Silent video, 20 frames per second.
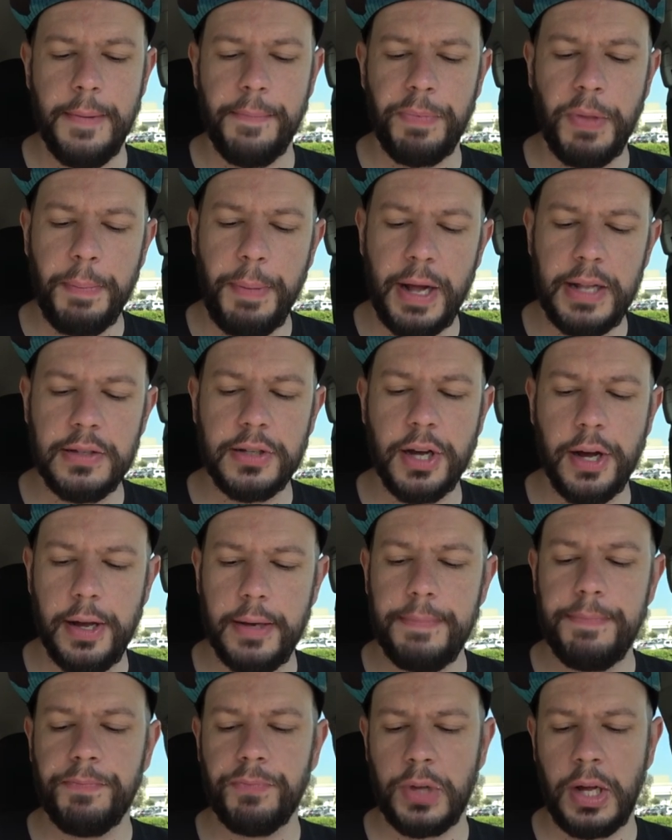The bun's
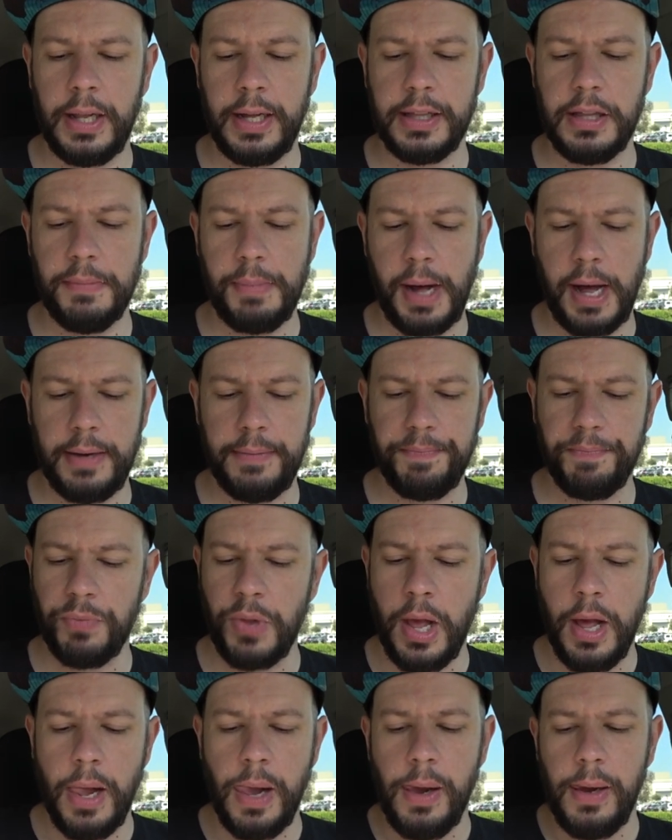good. I like the bun.
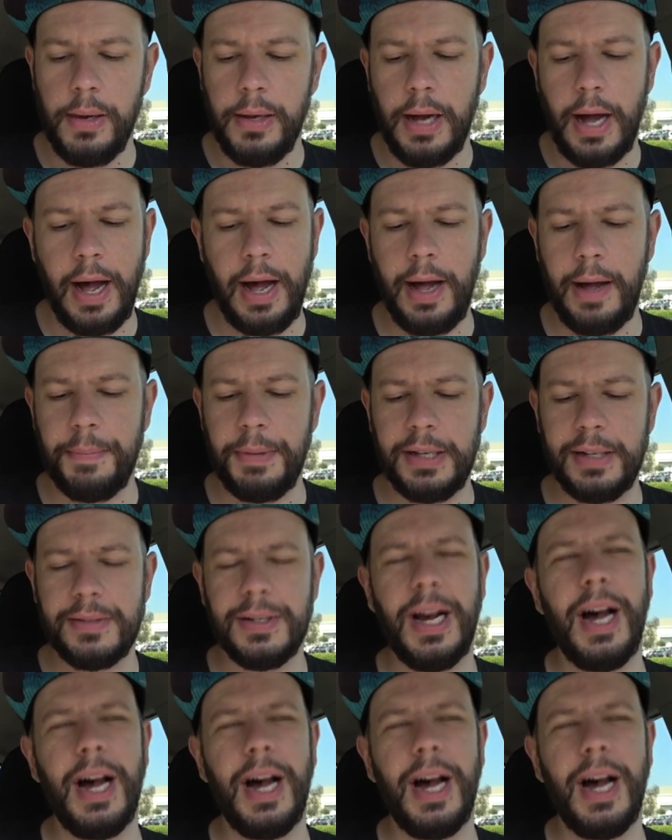Uh, but it,